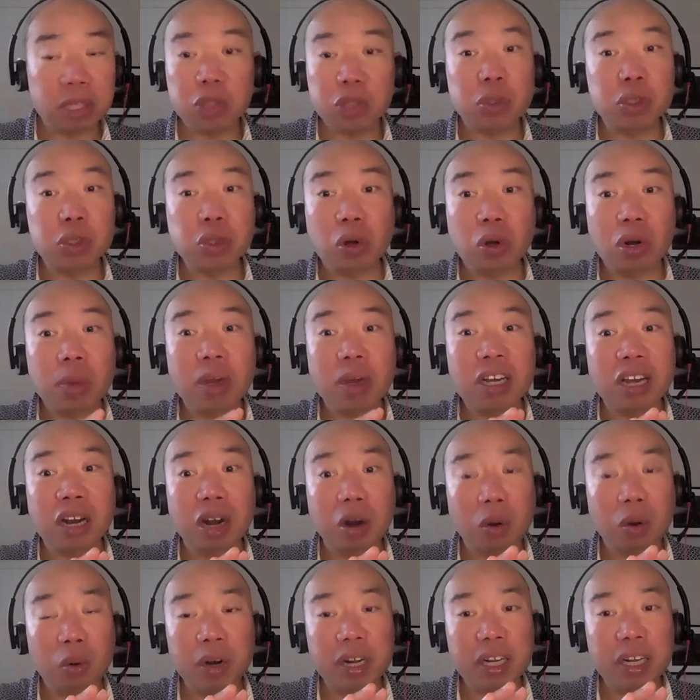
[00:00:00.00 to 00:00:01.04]
So it's all about
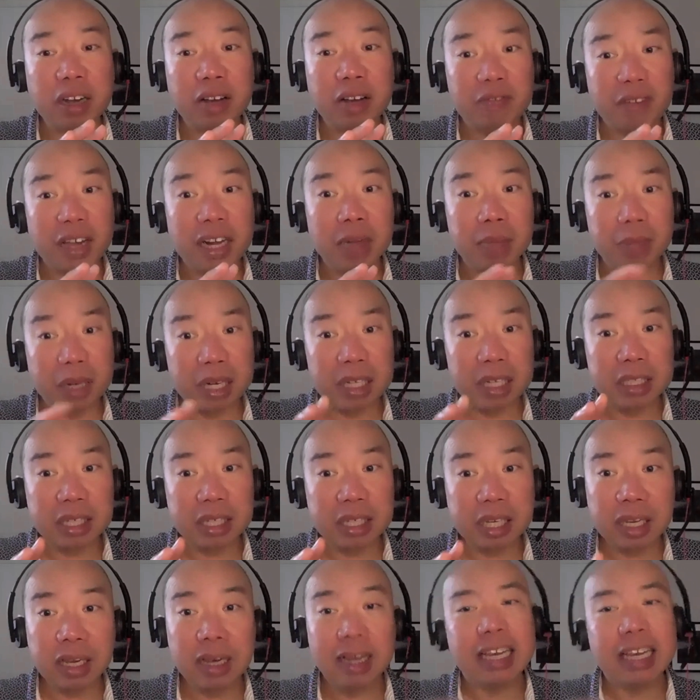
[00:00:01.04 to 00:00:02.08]
caloric
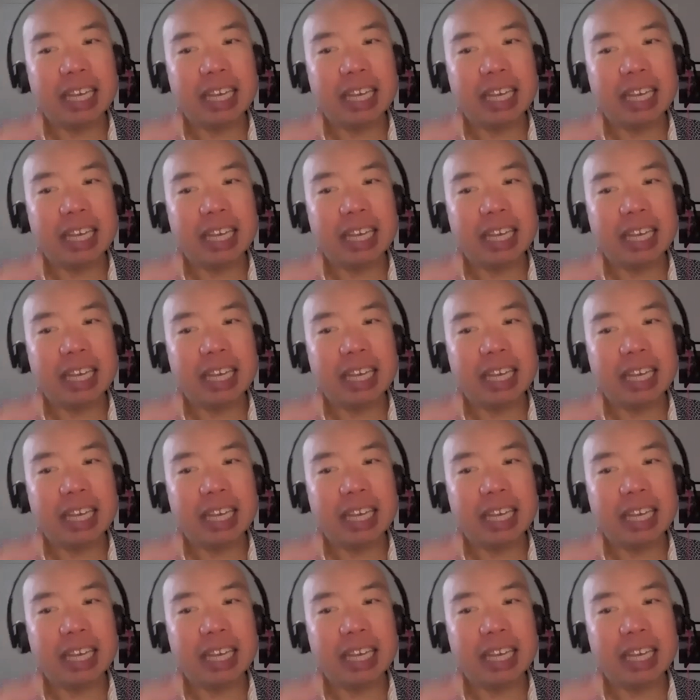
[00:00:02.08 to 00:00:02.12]
availability,